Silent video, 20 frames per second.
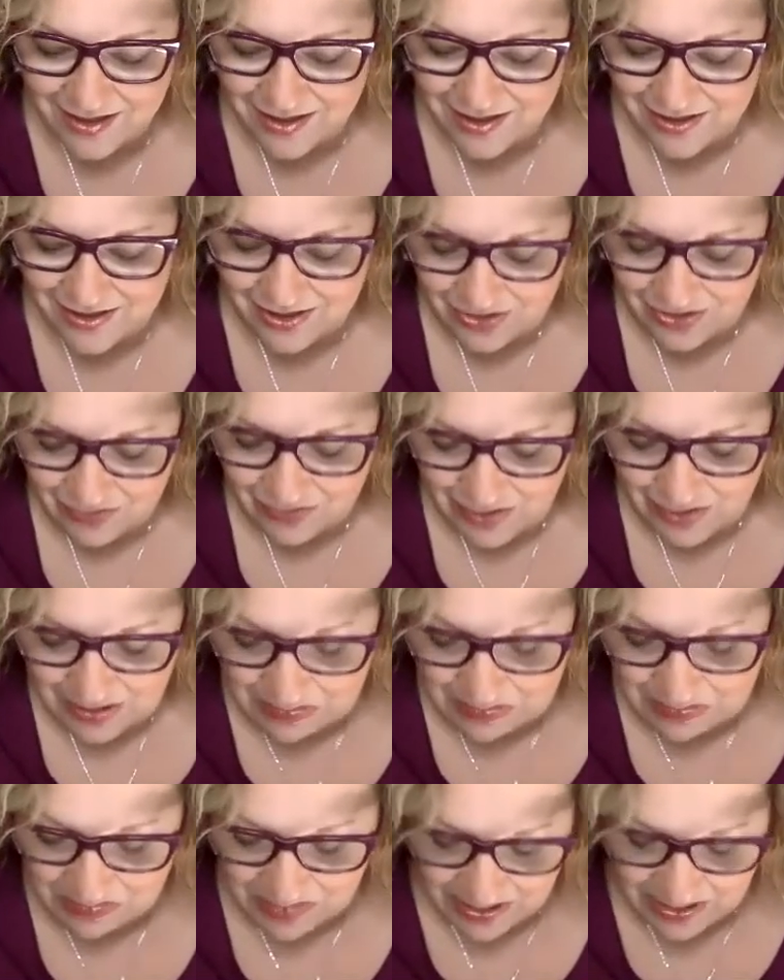Just really
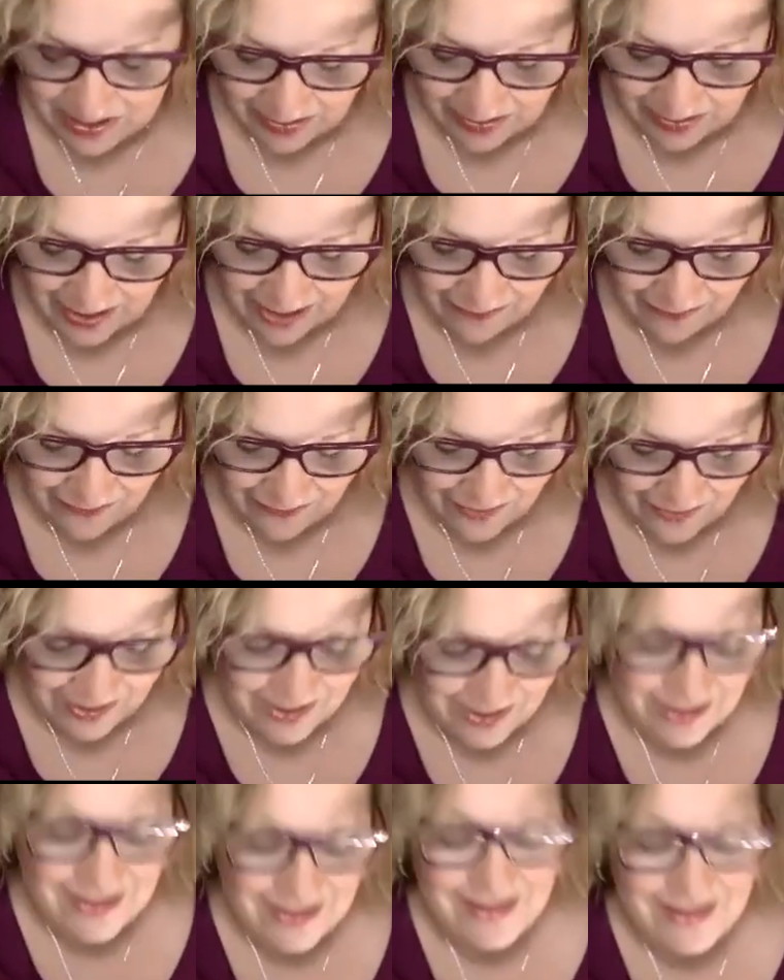milk that
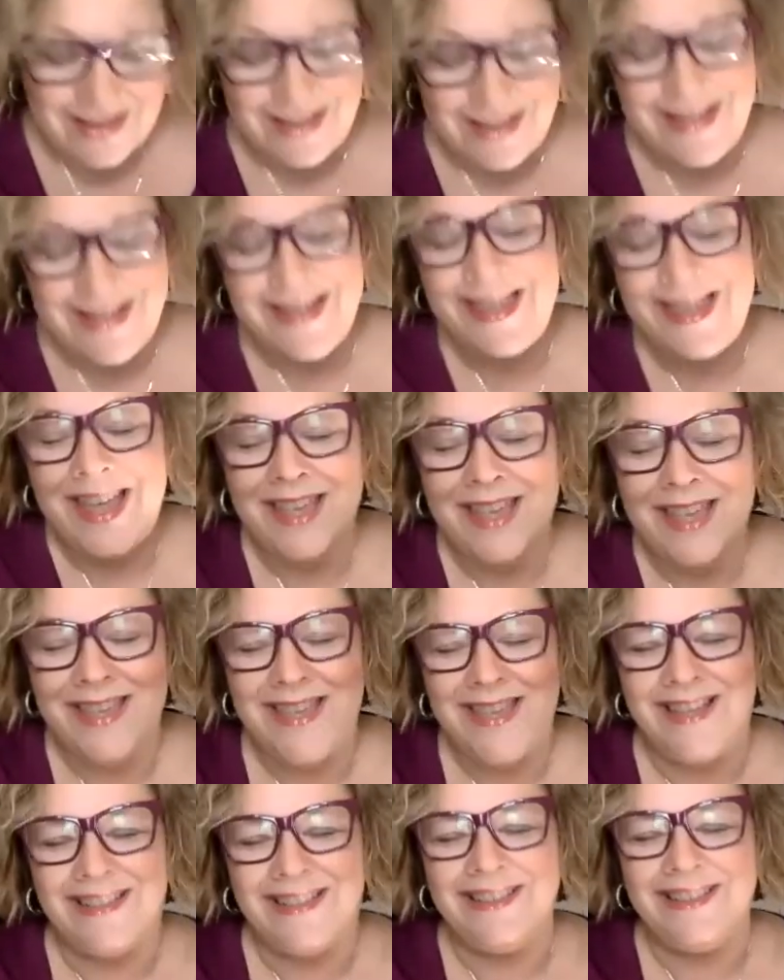feeling. See that
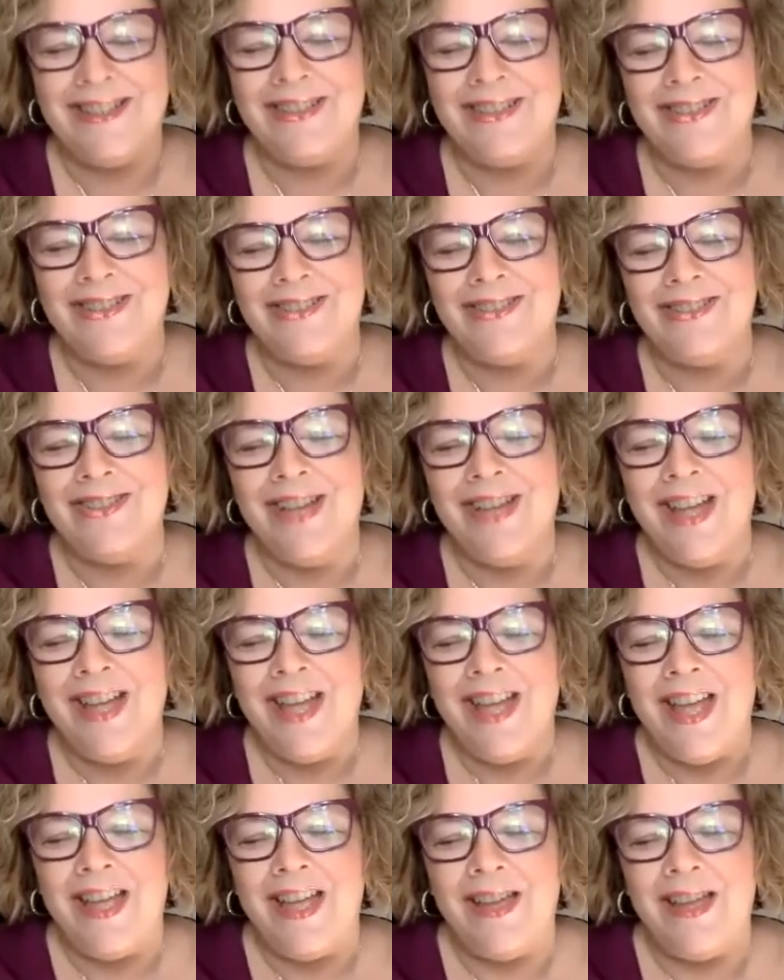yellow
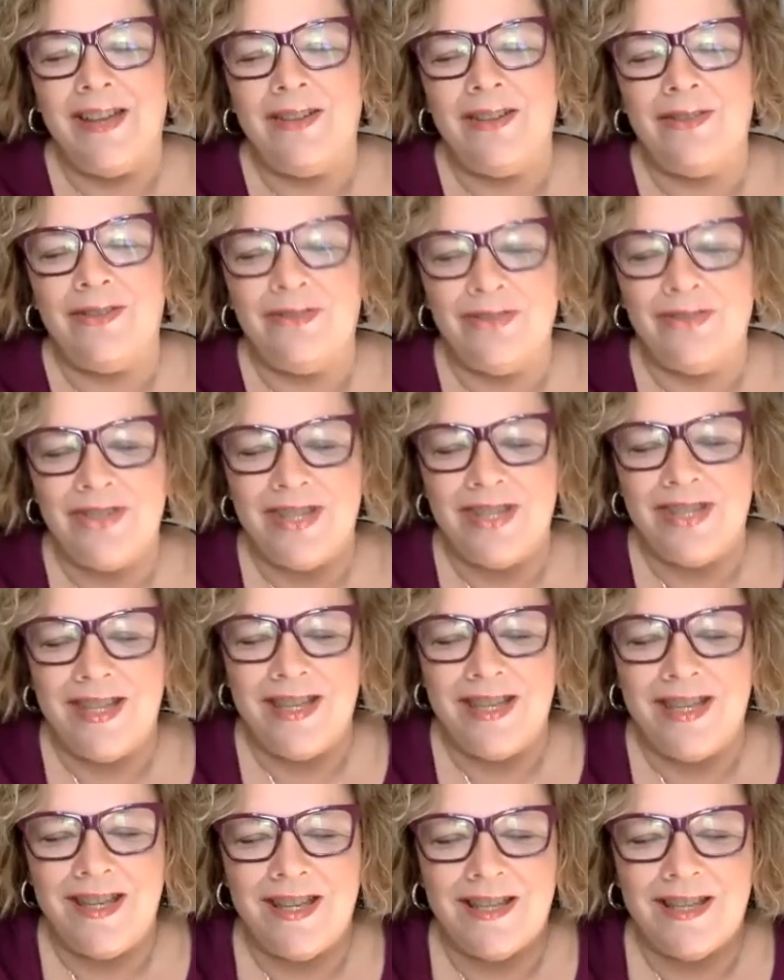
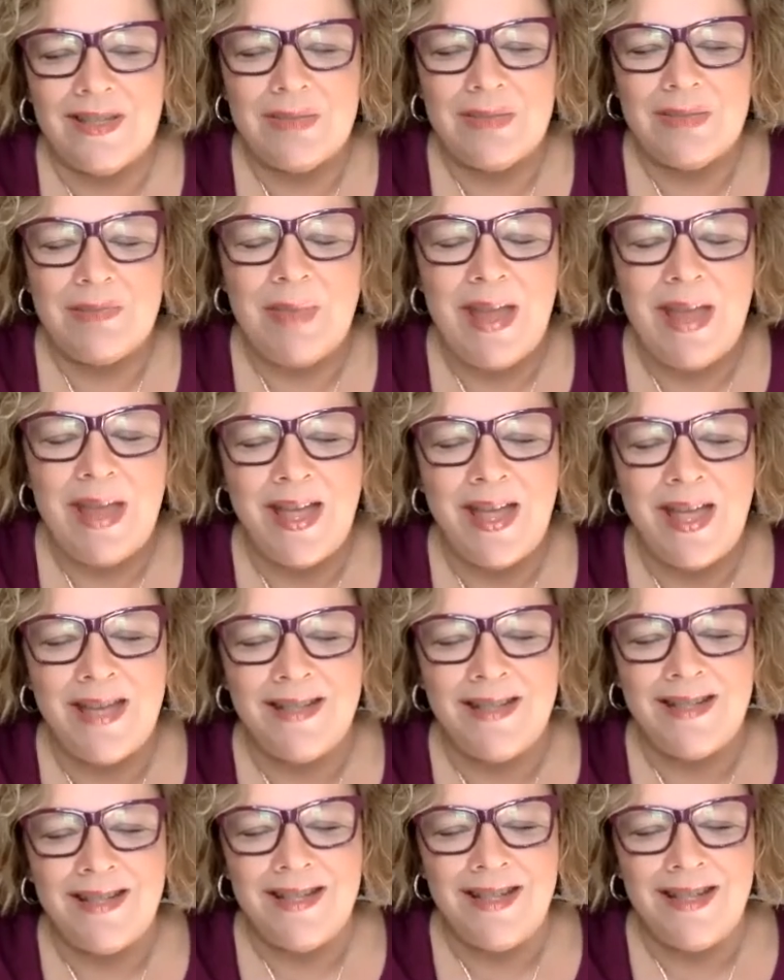energy
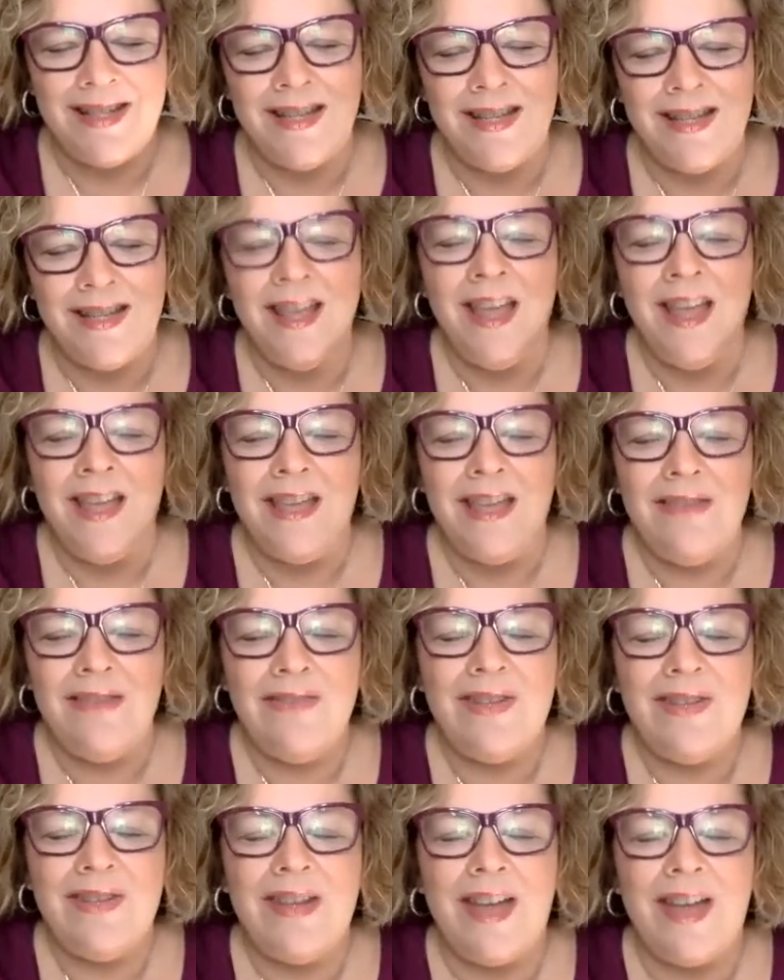expanding
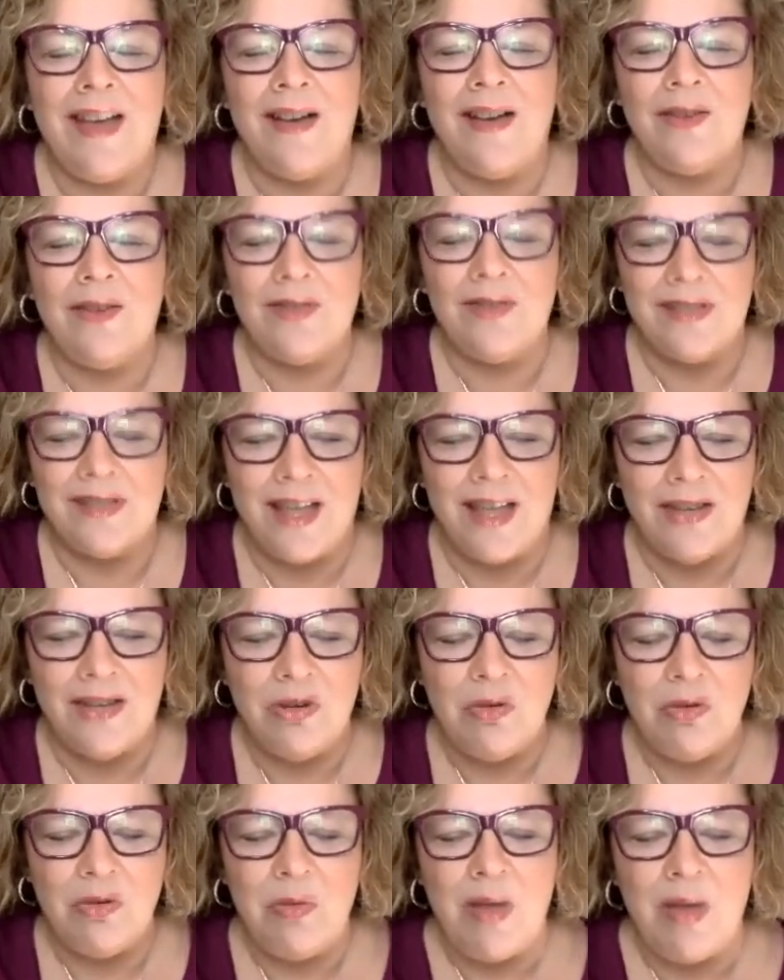even outside
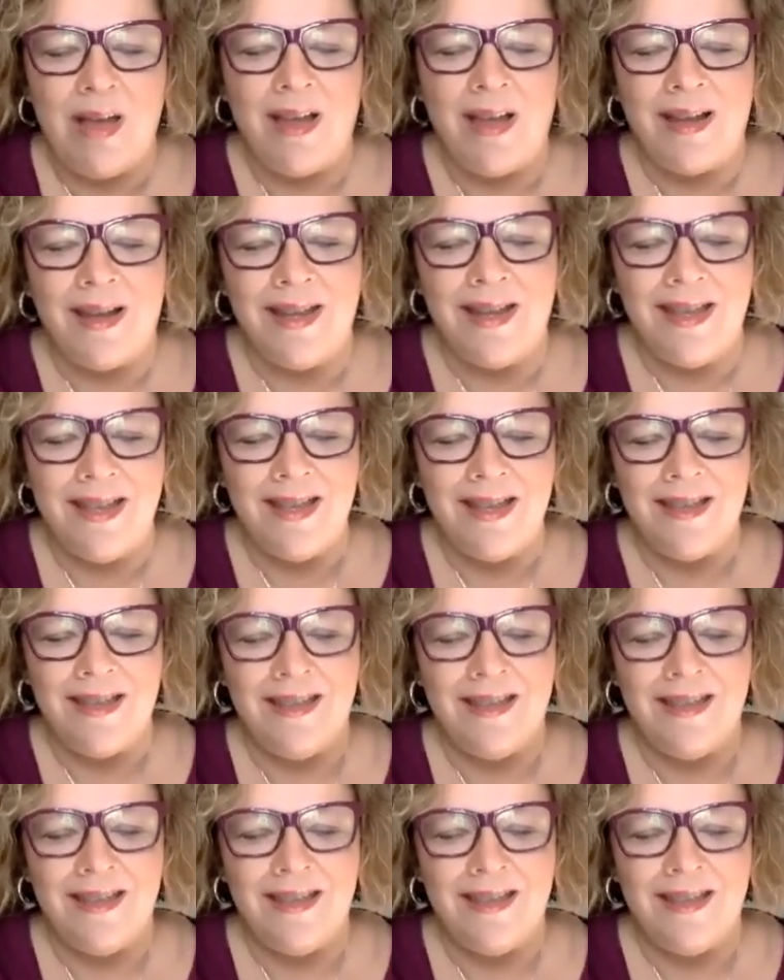your body.